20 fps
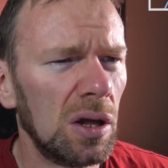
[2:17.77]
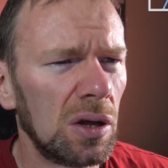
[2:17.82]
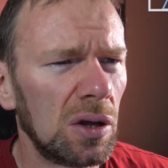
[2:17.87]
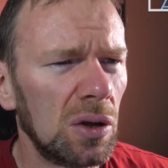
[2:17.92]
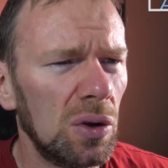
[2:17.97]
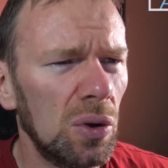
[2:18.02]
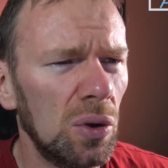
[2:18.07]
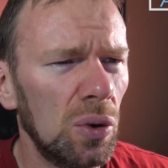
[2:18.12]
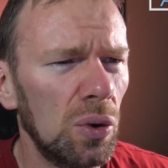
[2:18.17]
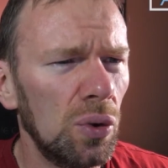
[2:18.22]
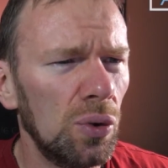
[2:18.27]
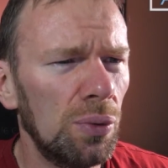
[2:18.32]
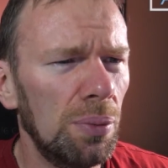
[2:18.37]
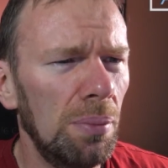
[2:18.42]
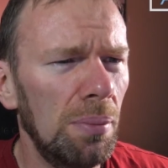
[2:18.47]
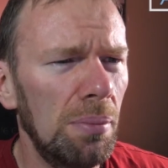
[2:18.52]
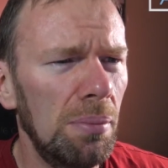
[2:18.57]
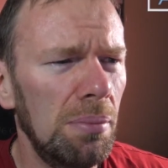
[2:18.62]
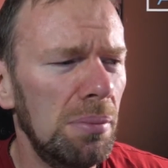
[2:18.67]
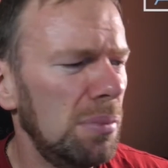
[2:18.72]
called
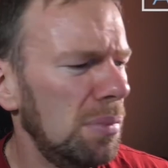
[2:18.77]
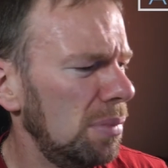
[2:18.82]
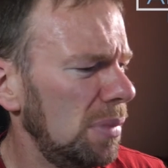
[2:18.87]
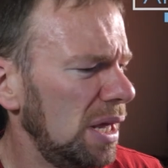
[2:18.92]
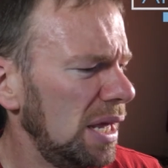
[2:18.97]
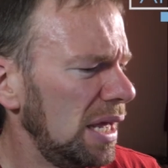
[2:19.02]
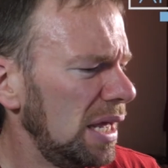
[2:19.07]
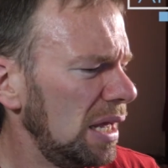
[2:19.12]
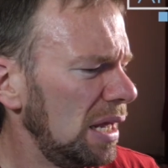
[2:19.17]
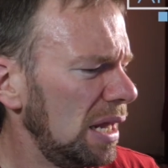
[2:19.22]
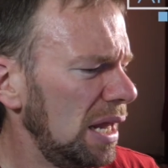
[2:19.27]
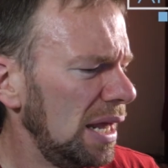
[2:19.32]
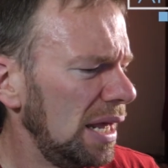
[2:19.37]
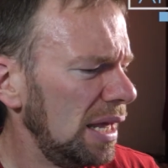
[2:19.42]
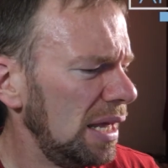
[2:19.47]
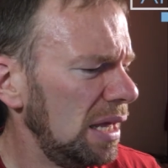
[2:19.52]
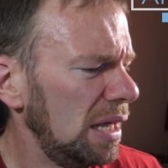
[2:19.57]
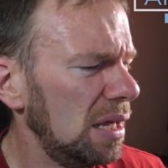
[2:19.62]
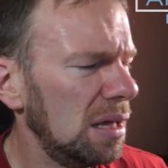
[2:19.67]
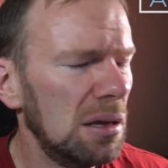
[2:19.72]

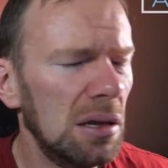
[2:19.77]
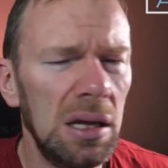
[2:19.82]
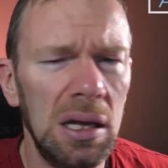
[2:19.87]
Mealy.